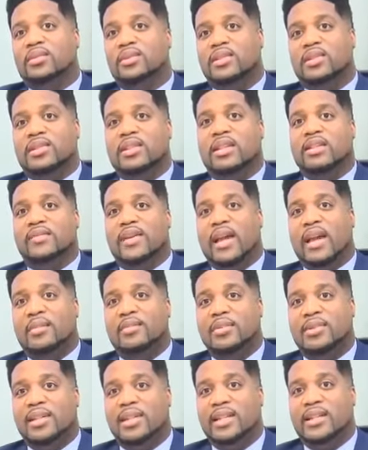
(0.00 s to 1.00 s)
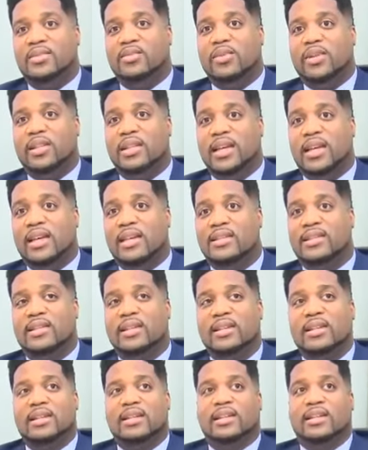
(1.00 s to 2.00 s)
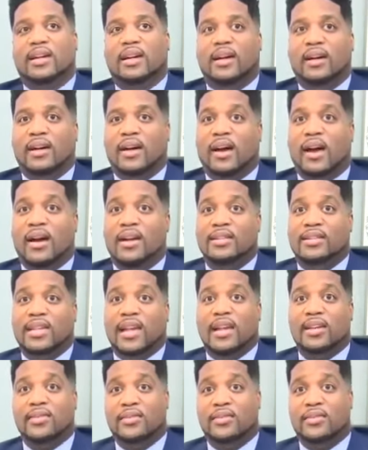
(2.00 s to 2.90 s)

the city of Aberdeen as well as uh, our entire